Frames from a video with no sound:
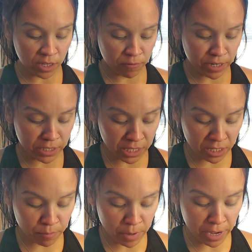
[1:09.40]
Like when I take
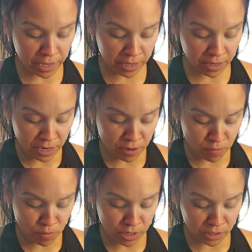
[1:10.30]
a bite, I don't
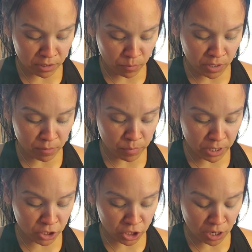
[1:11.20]
want it to be a
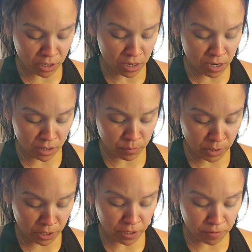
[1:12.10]
big chunk of
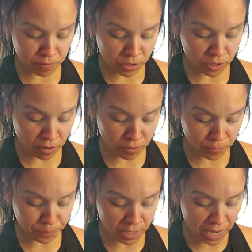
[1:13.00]
jalapeno. So
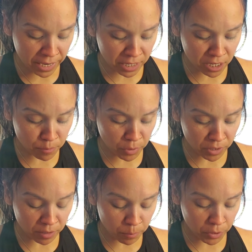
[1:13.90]
I cut them
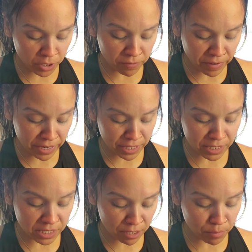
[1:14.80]
pretty finely.
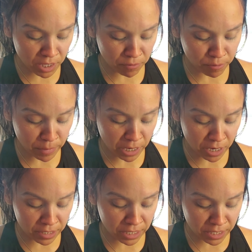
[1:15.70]
Same thing with my
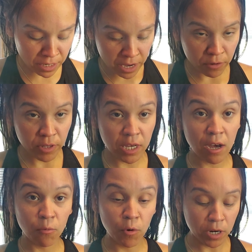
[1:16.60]
onion. I only
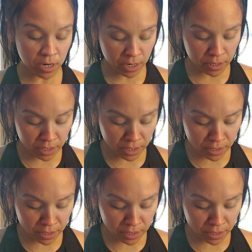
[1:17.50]
got 1 onion.